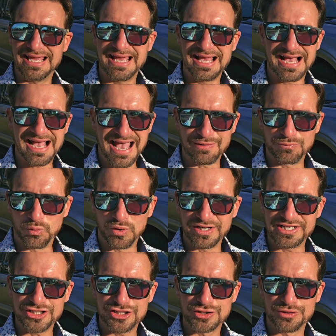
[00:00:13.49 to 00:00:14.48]
I had one
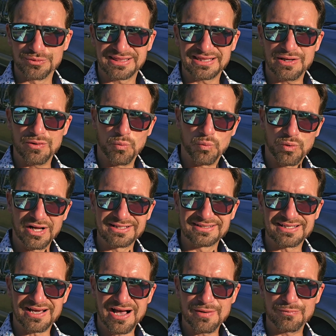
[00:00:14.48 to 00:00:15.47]
issue with it one
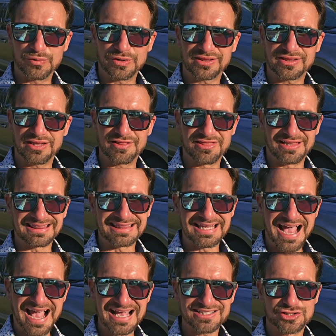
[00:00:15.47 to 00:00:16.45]
time with the
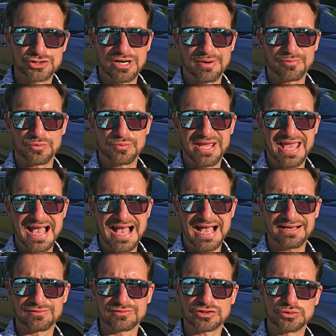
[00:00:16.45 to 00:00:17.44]
last trimmer we
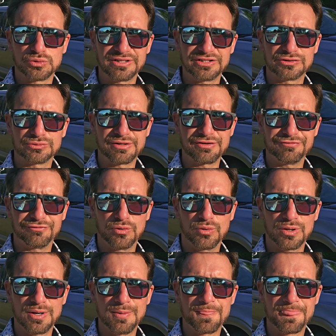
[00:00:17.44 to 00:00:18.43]
had, it was a
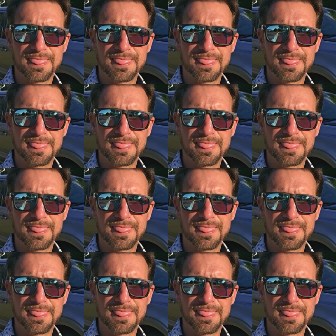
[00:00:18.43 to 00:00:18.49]
2024.